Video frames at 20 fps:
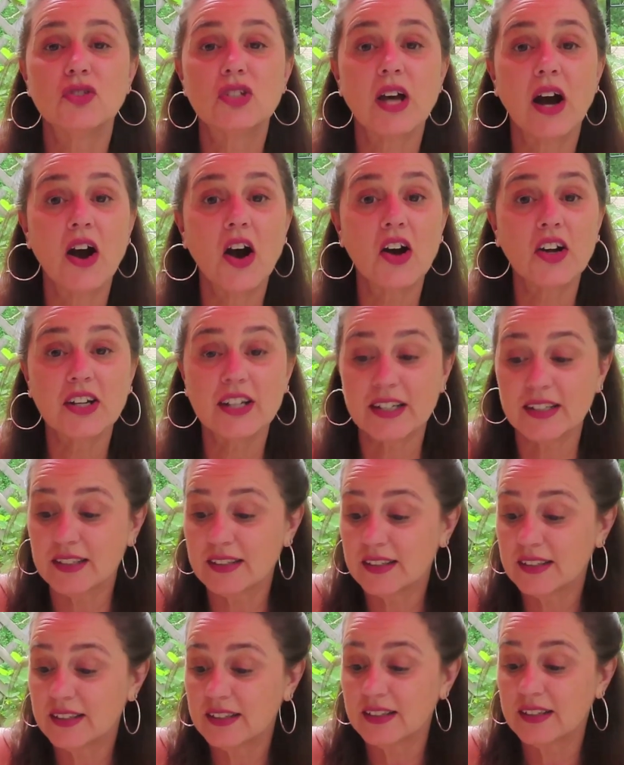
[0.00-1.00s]
you
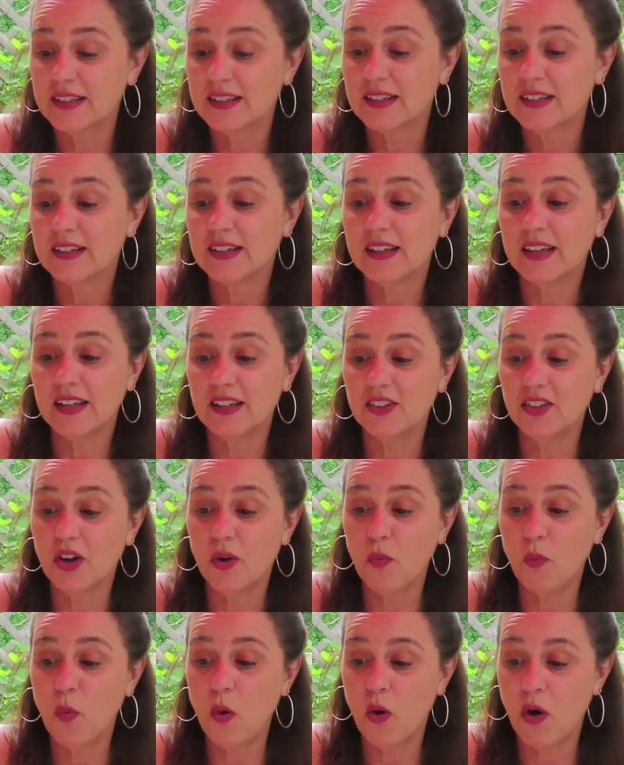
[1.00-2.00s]
dunk yeah. in
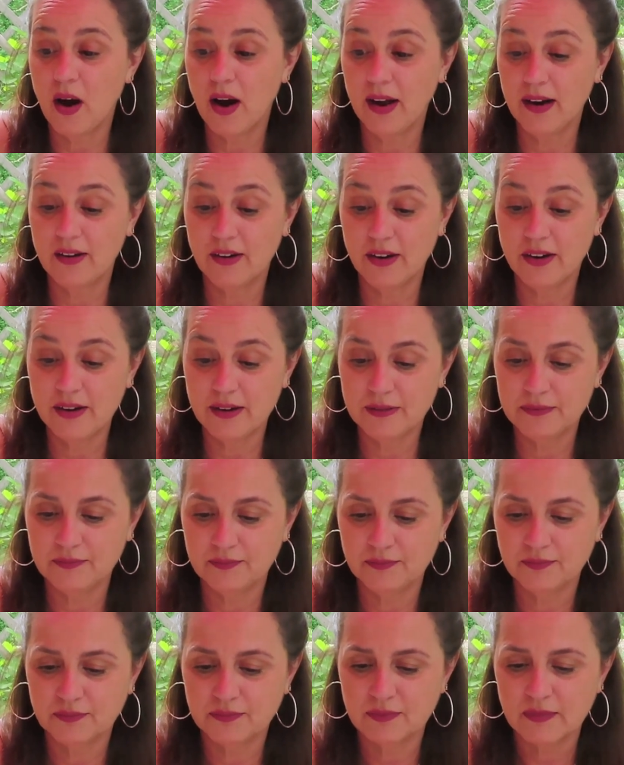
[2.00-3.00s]
your water.
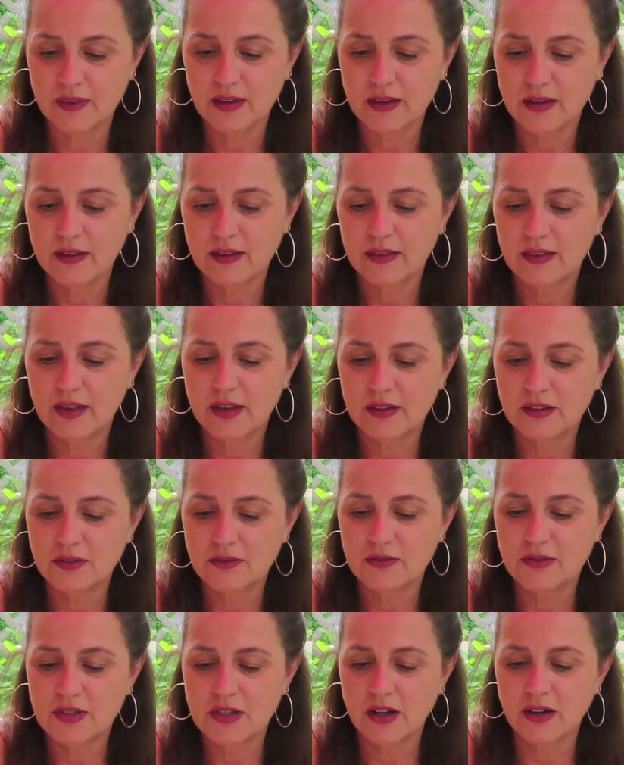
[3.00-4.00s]
Then
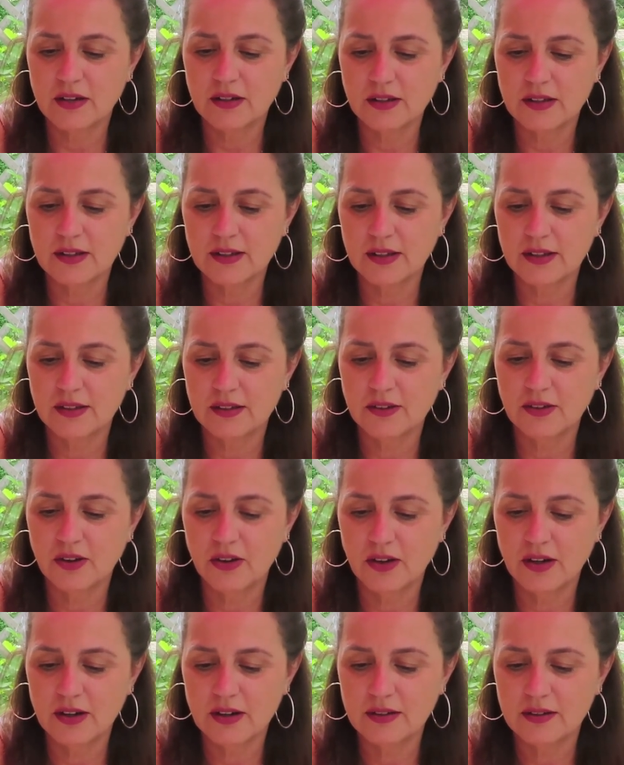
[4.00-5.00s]
you dunk in
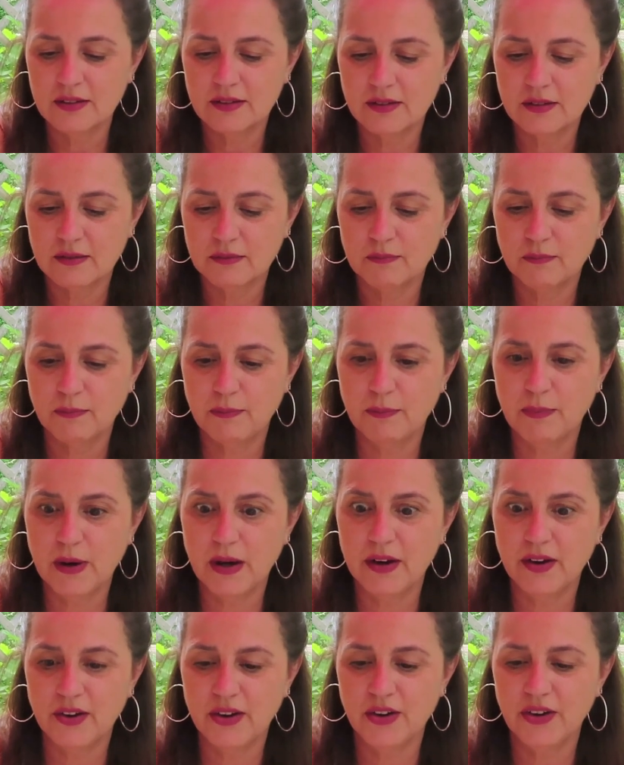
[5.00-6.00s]
your
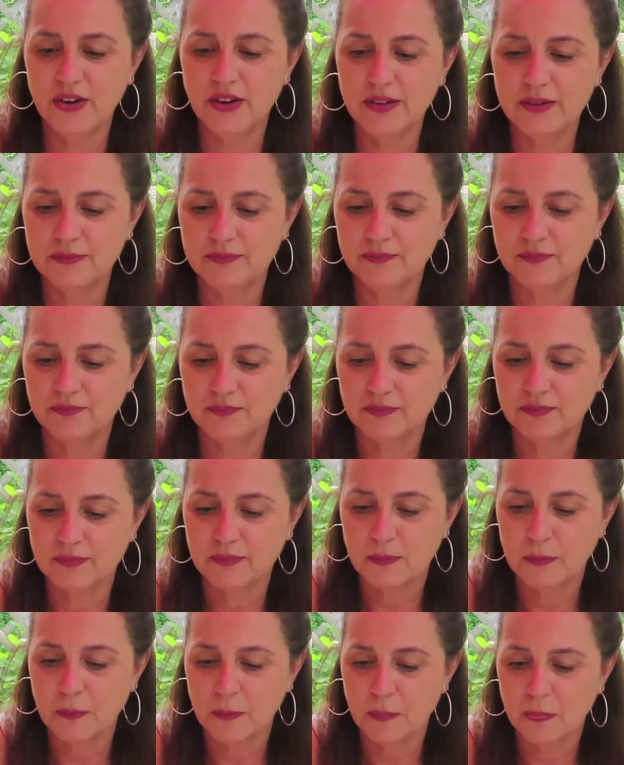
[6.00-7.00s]
butter.
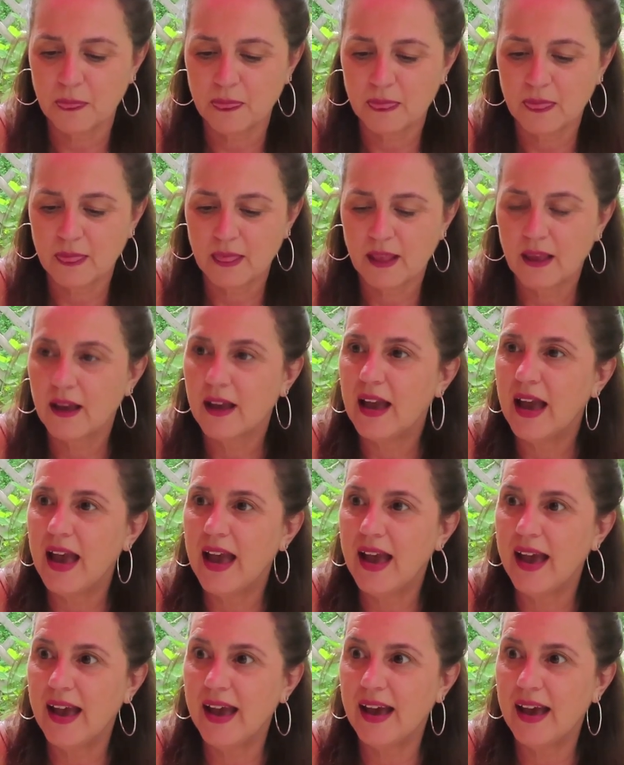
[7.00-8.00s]
And,
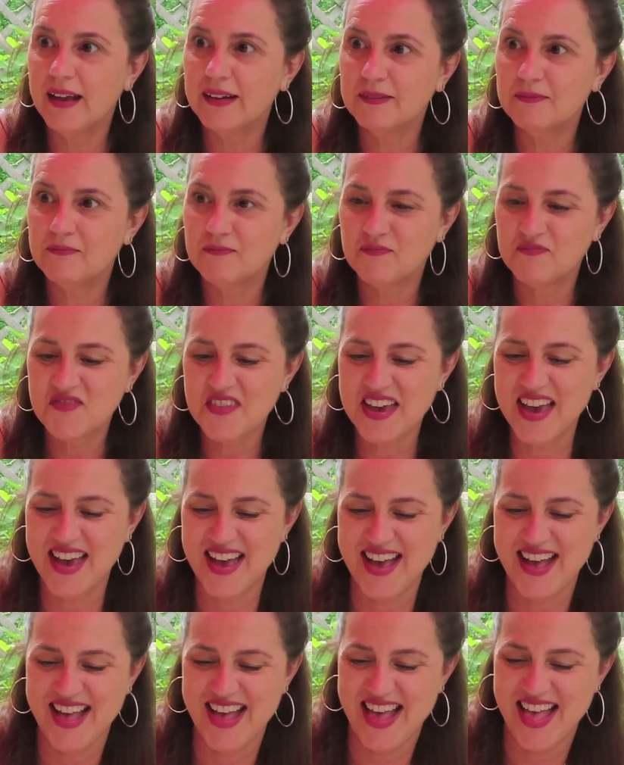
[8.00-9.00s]
and put it in your
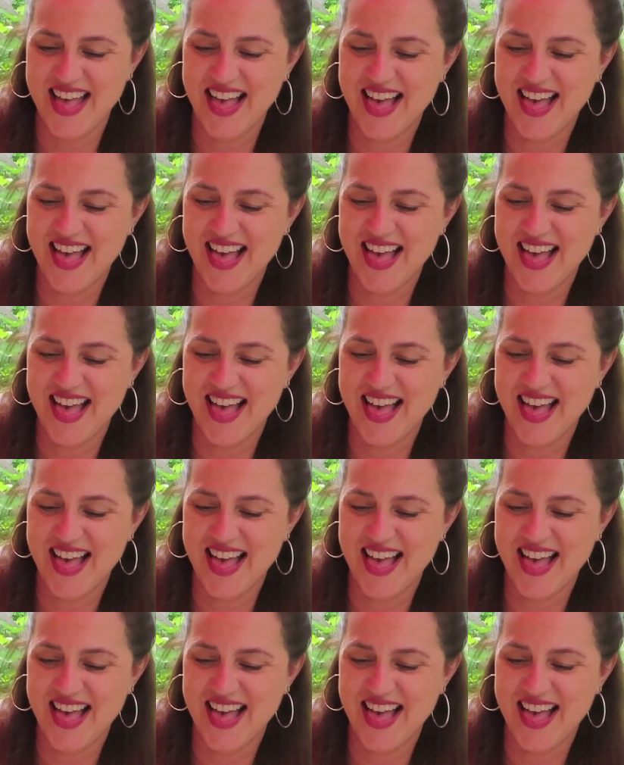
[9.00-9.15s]
mouth.